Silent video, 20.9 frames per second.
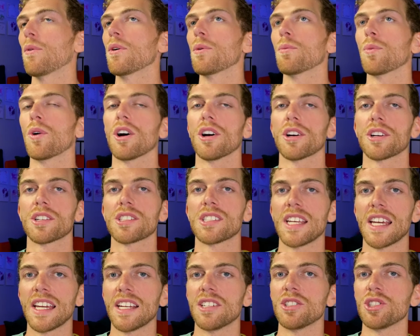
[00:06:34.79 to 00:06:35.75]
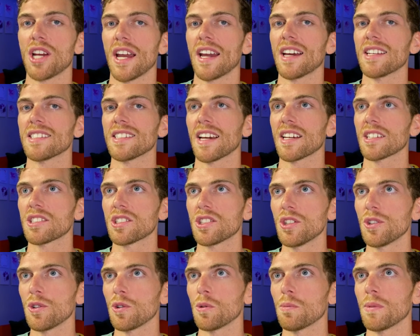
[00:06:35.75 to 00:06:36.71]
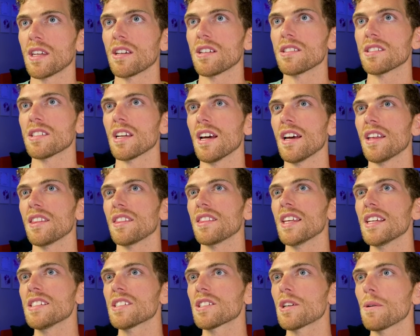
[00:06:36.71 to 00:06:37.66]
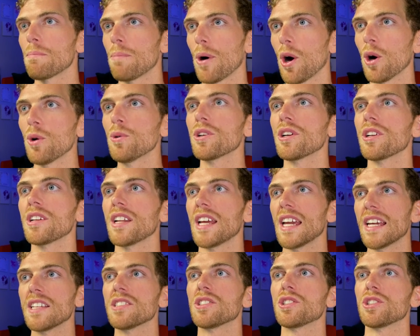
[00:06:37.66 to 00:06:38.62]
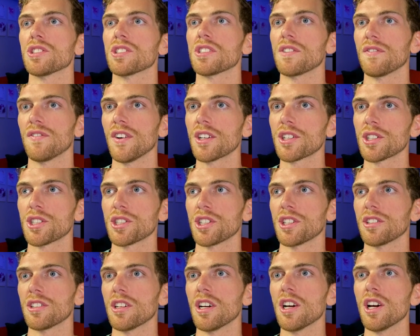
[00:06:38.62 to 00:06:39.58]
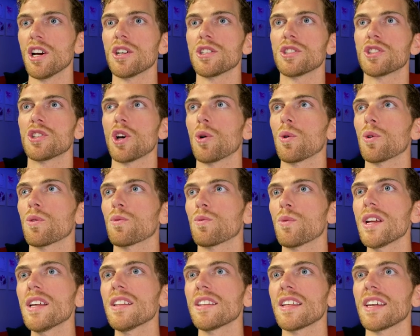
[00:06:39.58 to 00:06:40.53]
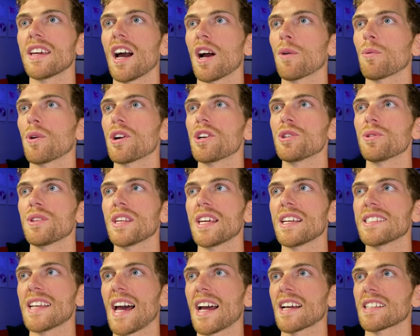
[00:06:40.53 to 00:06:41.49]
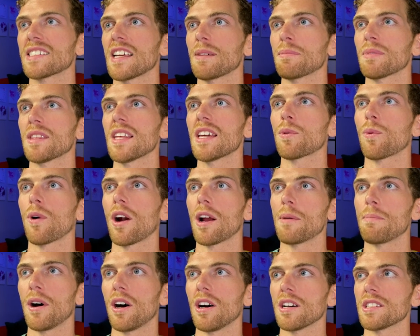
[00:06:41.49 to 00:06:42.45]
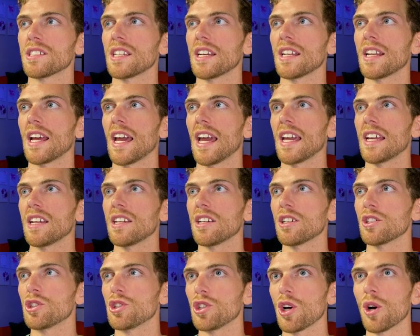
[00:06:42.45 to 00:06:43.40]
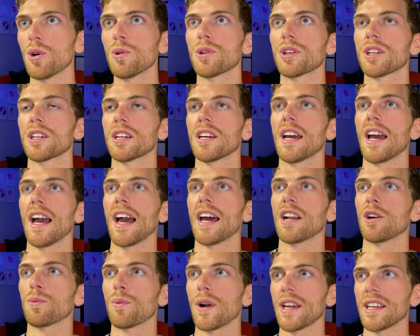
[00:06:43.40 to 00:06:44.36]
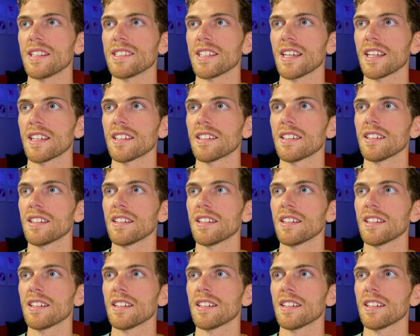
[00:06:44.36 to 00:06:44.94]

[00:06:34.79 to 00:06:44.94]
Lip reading: it works in JSX too, because this component is just a function. So really, I want to do the exact same thing where I pass in a joke and a rating,